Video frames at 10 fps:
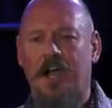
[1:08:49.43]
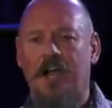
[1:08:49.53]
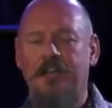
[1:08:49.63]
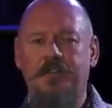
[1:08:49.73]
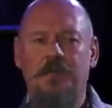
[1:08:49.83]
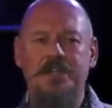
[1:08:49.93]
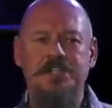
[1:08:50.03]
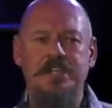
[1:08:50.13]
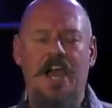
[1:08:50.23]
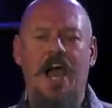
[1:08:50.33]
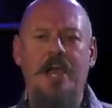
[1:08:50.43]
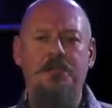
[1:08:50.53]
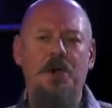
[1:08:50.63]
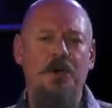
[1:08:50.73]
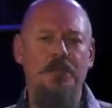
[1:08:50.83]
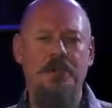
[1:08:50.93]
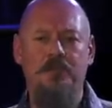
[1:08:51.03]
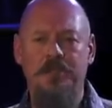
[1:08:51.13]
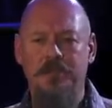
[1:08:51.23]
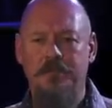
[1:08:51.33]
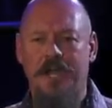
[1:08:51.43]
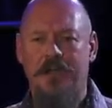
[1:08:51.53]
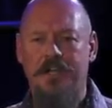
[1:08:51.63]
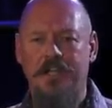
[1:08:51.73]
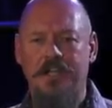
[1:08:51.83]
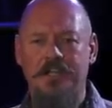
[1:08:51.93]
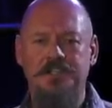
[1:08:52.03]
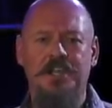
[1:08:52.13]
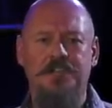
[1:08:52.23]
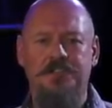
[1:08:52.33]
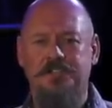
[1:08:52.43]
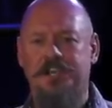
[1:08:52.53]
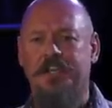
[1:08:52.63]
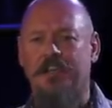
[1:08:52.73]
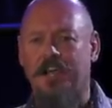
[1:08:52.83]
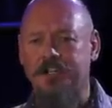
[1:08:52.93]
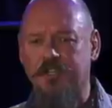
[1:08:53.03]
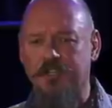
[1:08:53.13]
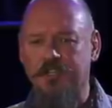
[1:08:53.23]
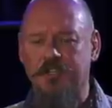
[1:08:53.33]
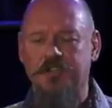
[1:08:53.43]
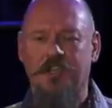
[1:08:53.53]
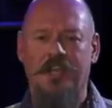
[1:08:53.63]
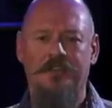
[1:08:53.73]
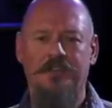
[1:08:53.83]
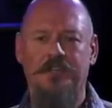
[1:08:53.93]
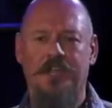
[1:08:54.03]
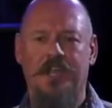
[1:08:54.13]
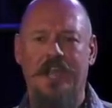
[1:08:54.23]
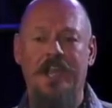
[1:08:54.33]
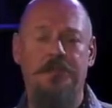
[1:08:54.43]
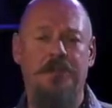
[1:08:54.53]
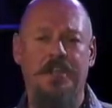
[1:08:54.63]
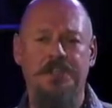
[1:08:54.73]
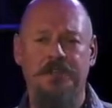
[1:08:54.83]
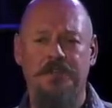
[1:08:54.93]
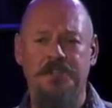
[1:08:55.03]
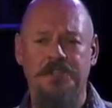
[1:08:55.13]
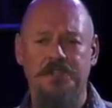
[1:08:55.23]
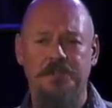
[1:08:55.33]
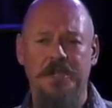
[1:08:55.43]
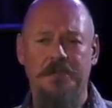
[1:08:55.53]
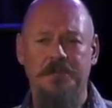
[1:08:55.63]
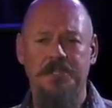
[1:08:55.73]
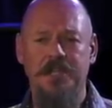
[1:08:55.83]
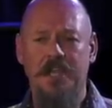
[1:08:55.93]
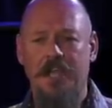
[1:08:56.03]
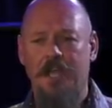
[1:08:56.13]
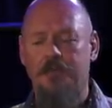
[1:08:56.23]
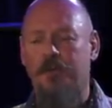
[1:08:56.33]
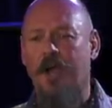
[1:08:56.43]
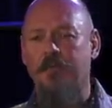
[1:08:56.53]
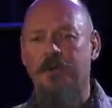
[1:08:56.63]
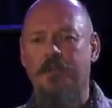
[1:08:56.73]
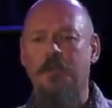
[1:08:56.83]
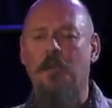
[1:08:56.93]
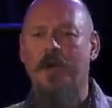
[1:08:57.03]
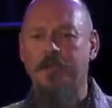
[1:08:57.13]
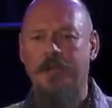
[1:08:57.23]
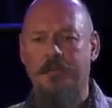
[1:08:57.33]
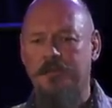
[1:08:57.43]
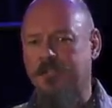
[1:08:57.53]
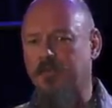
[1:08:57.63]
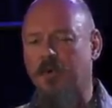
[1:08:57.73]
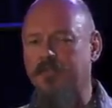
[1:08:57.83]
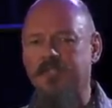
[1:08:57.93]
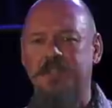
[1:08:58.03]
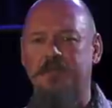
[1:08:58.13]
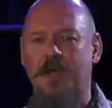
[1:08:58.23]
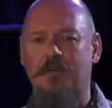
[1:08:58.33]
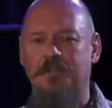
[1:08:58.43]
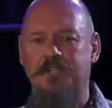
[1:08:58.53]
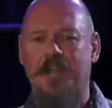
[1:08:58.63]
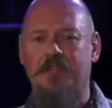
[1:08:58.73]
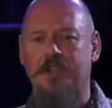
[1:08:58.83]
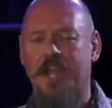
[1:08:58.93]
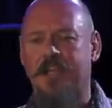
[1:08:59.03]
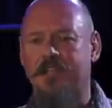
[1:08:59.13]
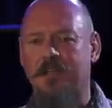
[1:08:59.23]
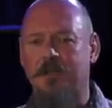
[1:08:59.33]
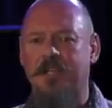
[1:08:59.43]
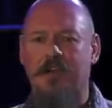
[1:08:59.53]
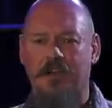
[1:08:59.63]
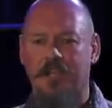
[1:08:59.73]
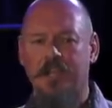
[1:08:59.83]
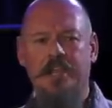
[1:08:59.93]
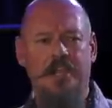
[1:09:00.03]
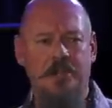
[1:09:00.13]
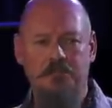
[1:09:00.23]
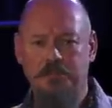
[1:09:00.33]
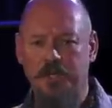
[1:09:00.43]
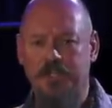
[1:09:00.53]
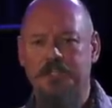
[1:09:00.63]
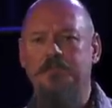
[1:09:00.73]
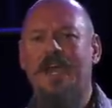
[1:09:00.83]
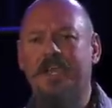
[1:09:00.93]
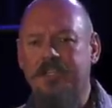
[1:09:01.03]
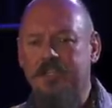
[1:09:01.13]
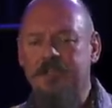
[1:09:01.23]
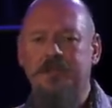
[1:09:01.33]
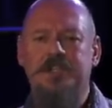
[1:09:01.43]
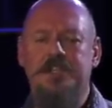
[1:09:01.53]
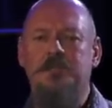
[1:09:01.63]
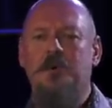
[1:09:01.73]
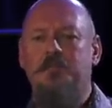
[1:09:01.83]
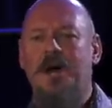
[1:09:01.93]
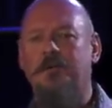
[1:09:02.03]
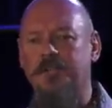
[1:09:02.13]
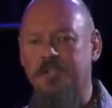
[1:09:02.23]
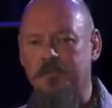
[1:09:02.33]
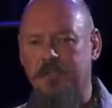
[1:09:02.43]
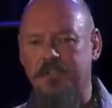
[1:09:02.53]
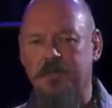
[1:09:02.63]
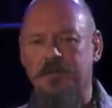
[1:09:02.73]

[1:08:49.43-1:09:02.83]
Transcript: Uh, if you want to see hypogamy written about in a sexual psychological issue, you'll have to look at anthropological research papers and primarily white papers. You won't see it published out in the academic area in books and magazines because they won't publish it because they're